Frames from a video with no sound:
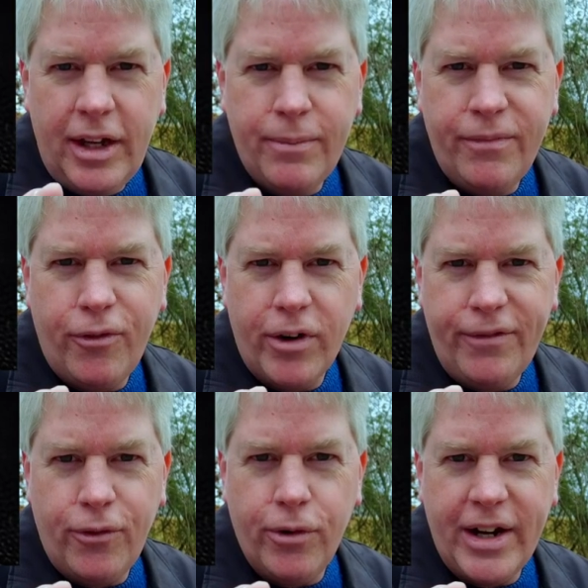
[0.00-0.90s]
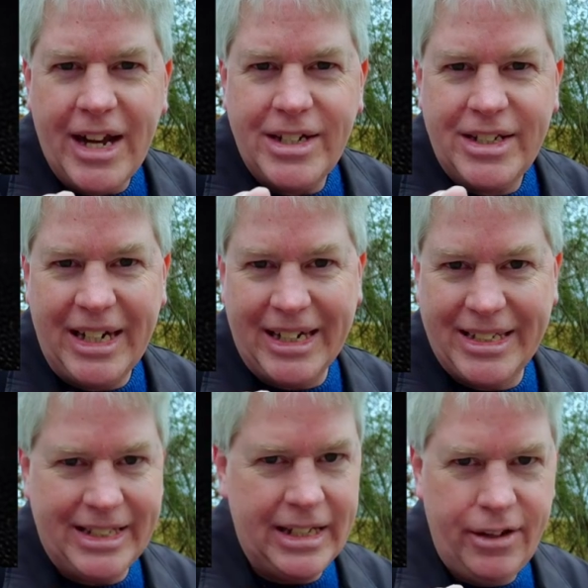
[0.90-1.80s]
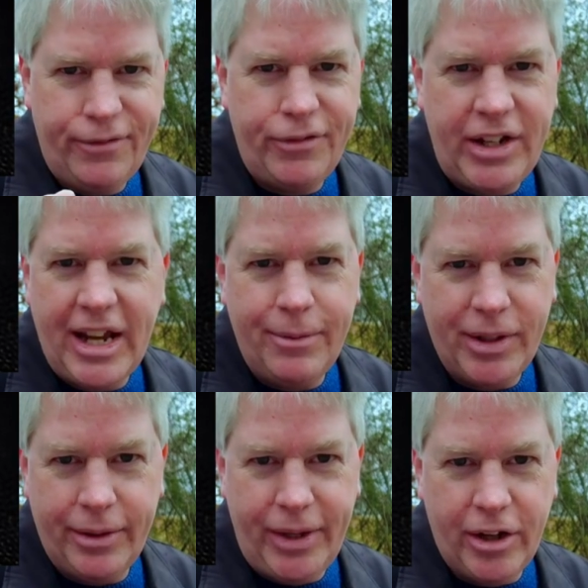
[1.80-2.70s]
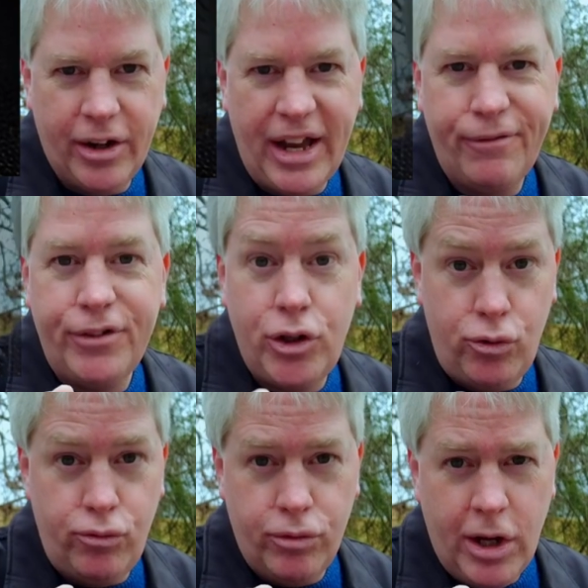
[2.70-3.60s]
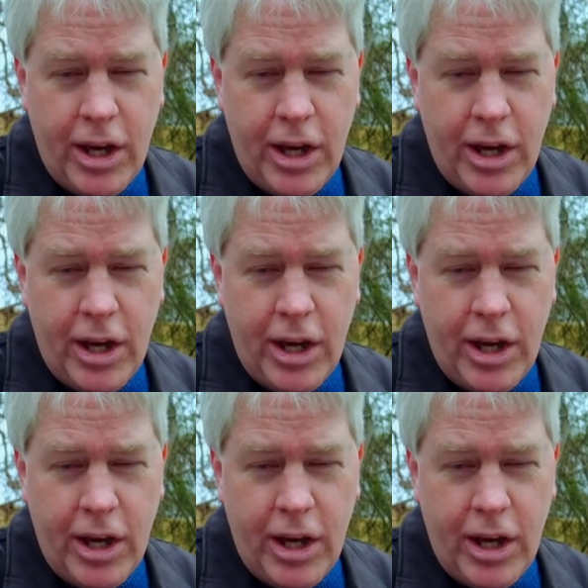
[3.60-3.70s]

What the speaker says: M44-6 58mm f2.